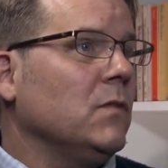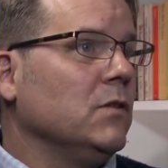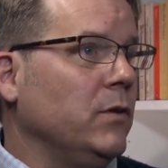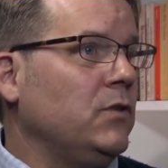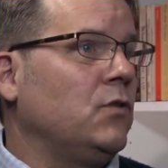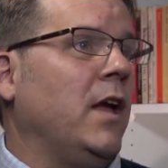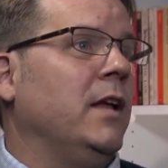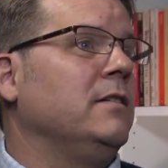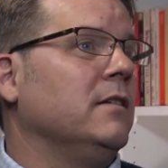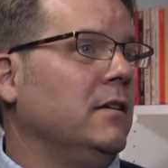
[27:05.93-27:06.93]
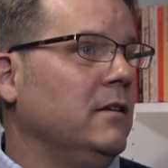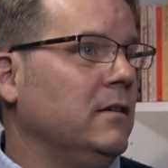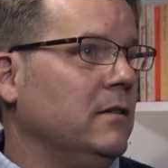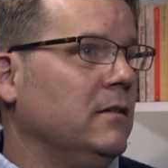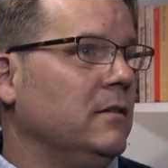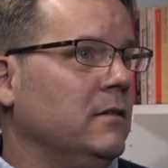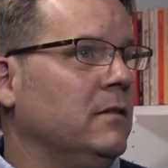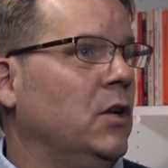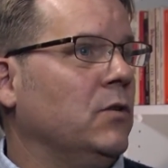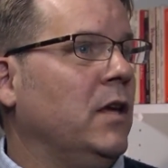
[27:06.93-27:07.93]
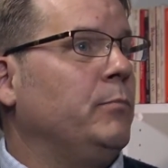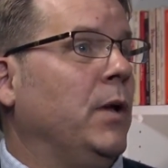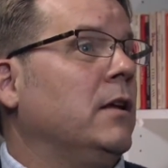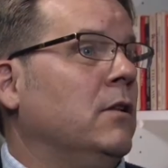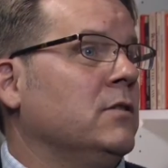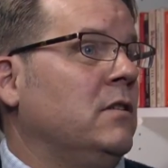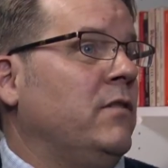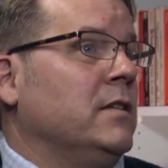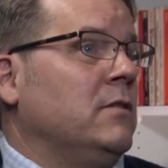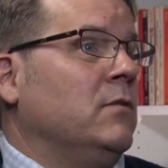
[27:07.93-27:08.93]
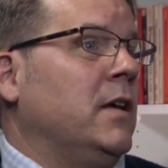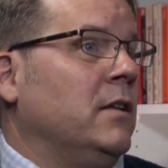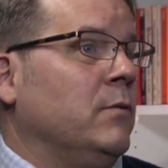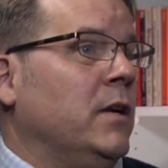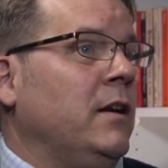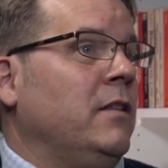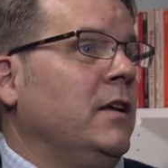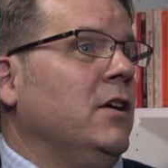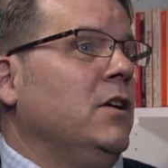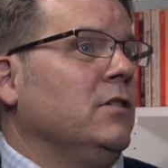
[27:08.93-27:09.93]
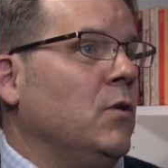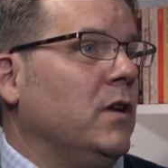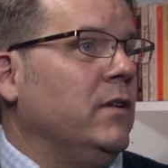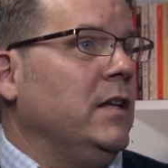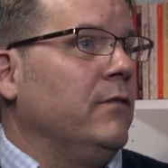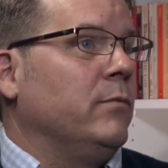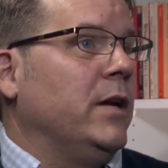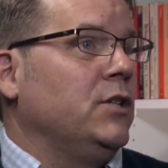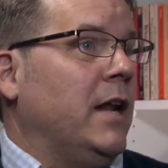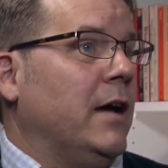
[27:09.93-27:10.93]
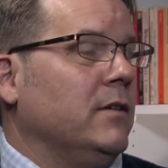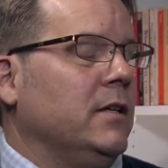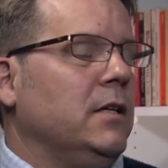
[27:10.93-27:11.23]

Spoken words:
So he's trained, play it close to the vest. Don't tell anyone anything. Don't give any information out.